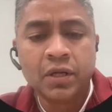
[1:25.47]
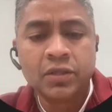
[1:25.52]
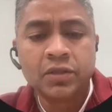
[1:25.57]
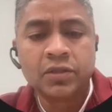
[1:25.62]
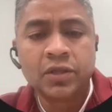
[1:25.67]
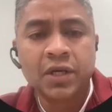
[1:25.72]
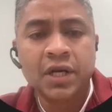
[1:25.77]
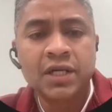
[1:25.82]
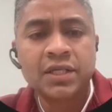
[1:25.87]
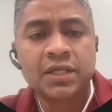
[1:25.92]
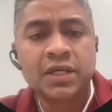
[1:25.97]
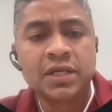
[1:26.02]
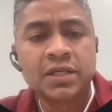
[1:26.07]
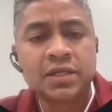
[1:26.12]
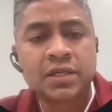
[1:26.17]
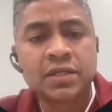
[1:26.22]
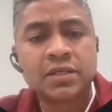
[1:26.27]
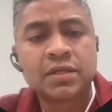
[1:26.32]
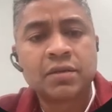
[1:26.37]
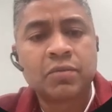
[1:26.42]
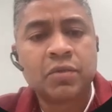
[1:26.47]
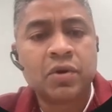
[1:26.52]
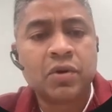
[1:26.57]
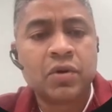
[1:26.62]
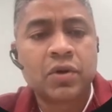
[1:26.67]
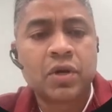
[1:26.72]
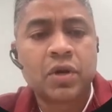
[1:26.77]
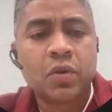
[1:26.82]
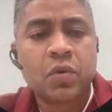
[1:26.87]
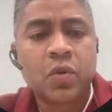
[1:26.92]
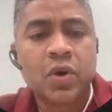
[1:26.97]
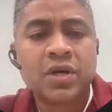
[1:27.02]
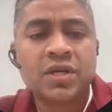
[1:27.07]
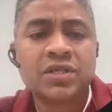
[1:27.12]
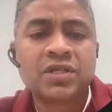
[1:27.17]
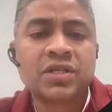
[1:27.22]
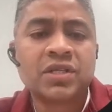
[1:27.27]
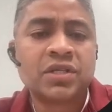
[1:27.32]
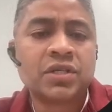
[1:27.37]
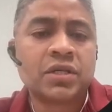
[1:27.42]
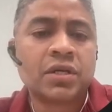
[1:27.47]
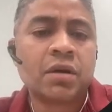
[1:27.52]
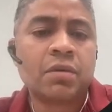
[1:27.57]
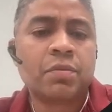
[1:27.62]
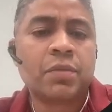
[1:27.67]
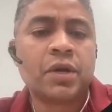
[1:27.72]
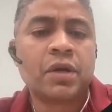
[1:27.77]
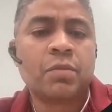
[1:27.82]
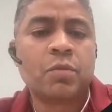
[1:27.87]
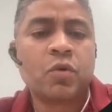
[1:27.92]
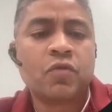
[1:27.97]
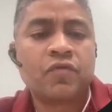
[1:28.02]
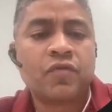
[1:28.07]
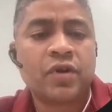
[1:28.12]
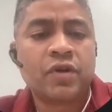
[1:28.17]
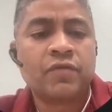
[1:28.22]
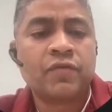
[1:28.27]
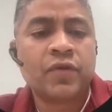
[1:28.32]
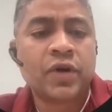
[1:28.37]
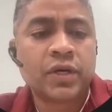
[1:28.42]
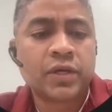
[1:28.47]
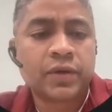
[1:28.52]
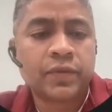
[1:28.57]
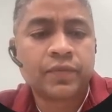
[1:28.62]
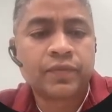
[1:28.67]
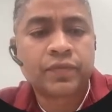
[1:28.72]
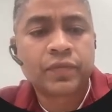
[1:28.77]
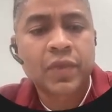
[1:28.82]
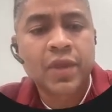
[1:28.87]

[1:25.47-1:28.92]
So let's discuss about what is digital PMO framework.